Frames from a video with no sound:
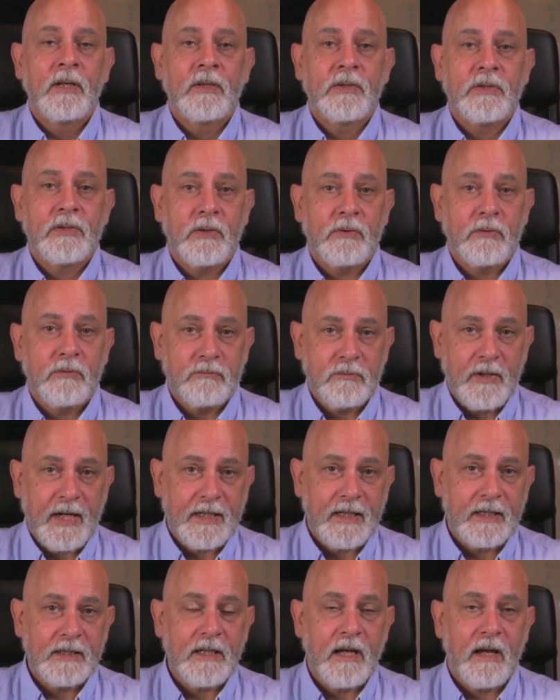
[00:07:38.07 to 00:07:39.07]
to
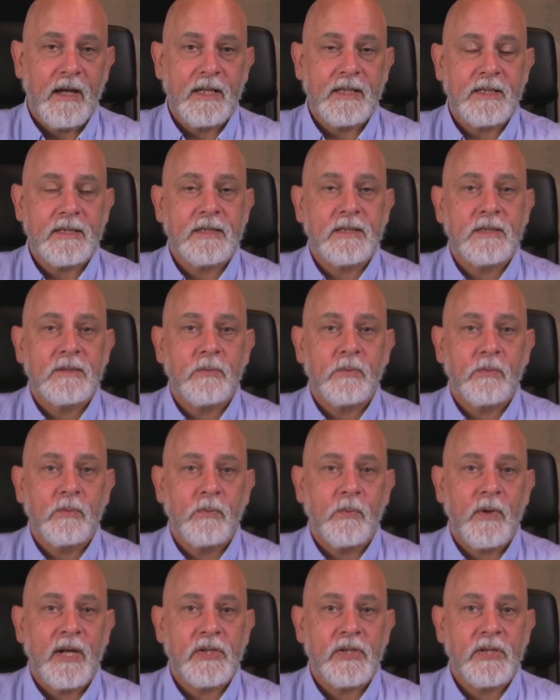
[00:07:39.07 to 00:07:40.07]
recognize
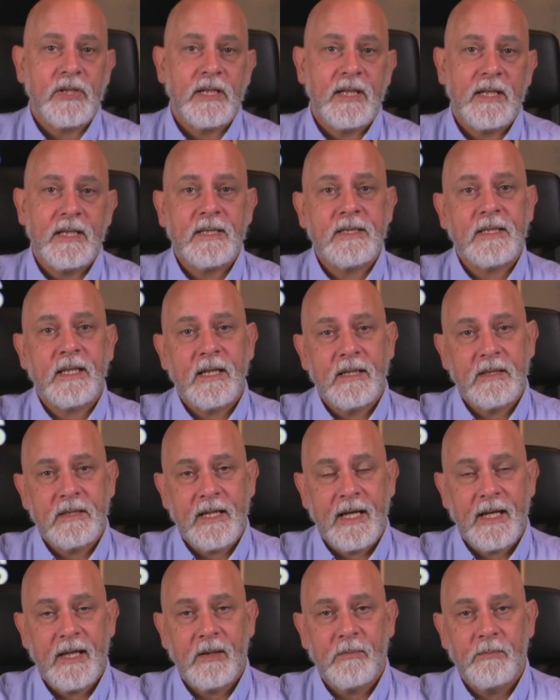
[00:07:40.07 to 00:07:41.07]
where she is and to
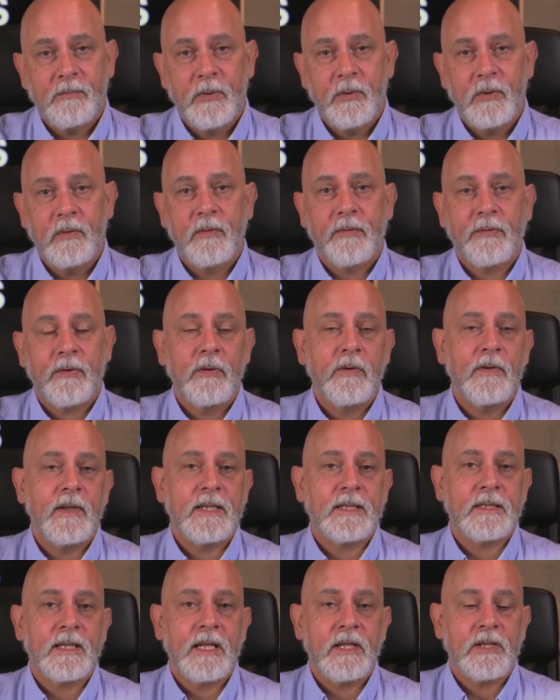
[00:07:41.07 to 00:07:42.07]
help move through these
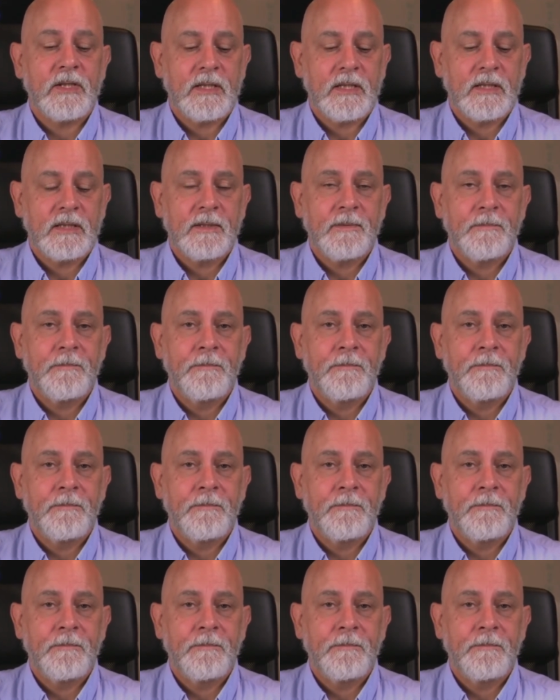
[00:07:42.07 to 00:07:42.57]
stages.